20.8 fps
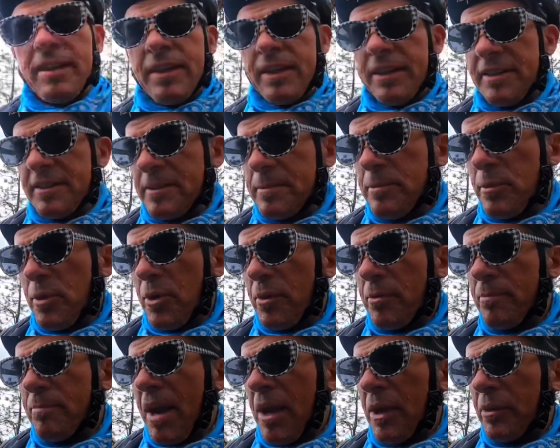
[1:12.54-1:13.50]
It's the
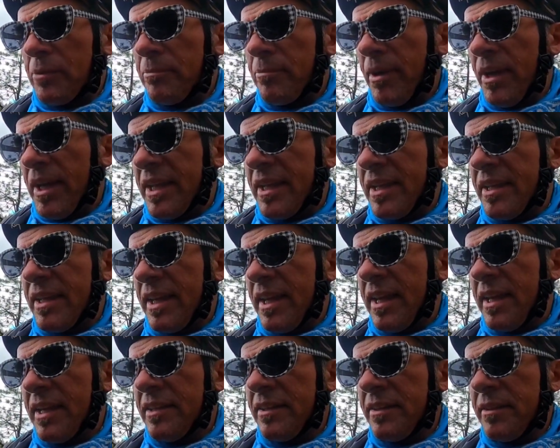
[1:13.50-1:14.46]
more mountain bikey
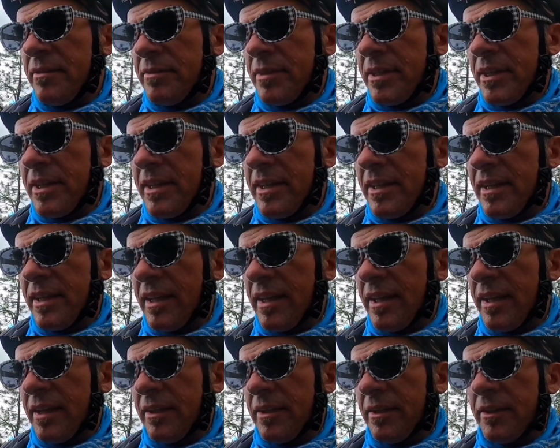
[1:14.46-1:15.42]
end of
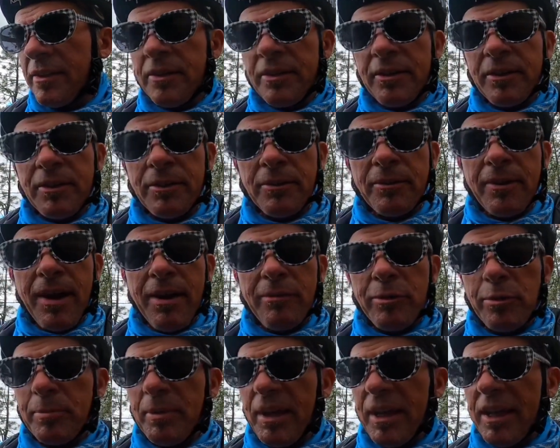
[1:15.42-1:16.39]
the
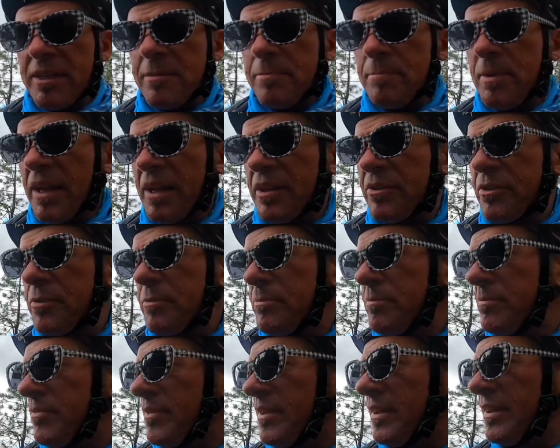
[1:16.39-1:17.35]
gravel bike
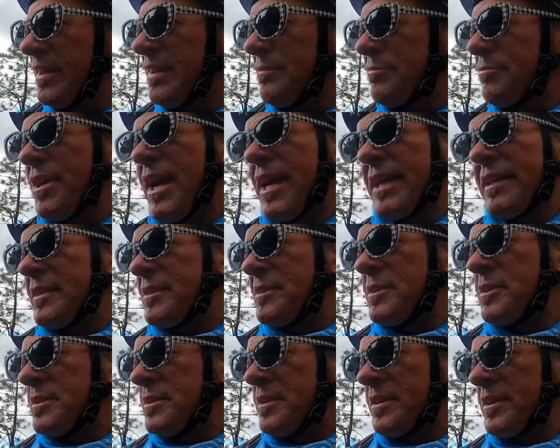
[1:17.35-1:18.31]
spectrum. In fact, this
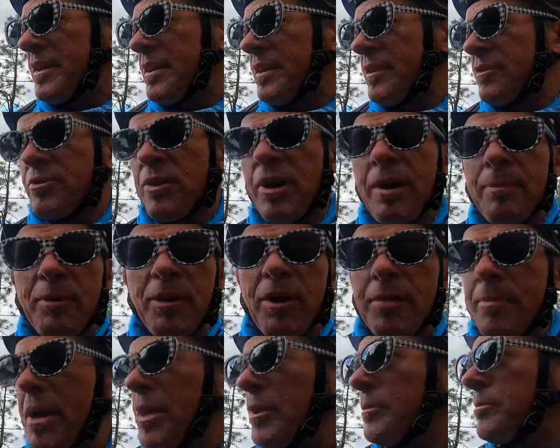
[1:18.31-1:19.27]
is a drop
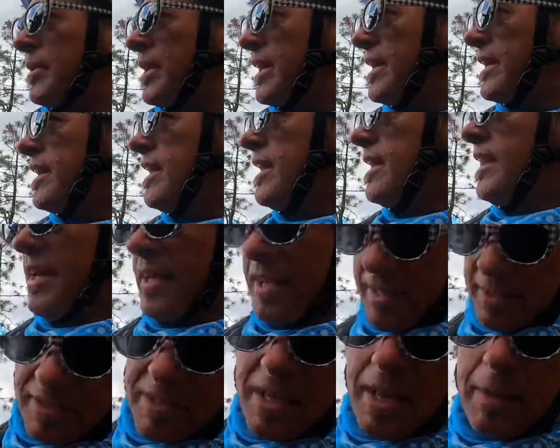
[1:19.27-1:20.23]
bar mountain bike,
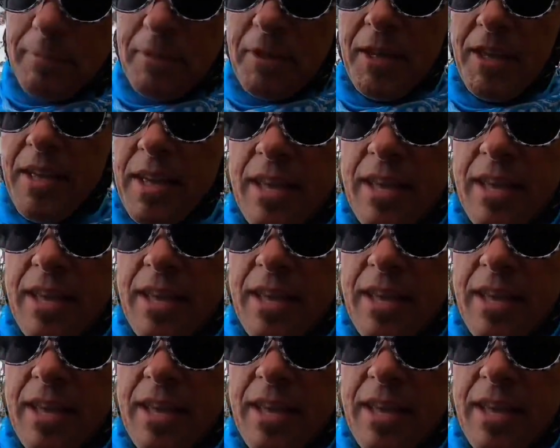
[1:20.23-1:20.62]
except